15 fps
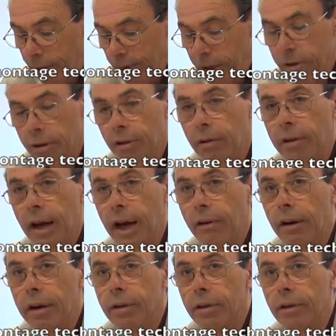fictional
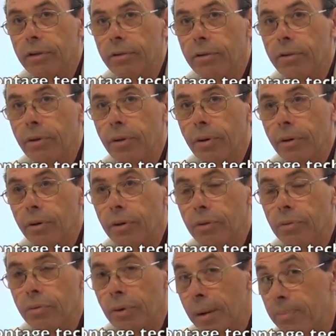characters
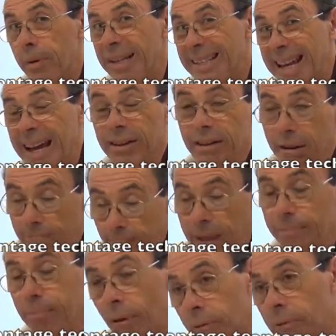who represent the
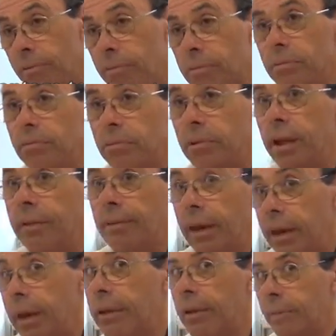people
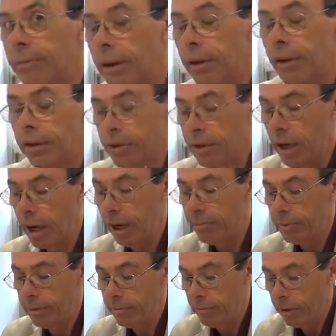living at the various
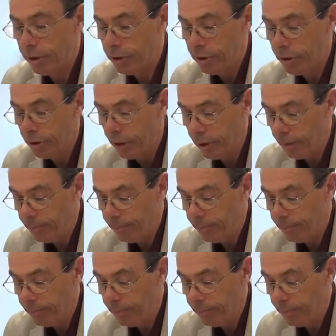times in which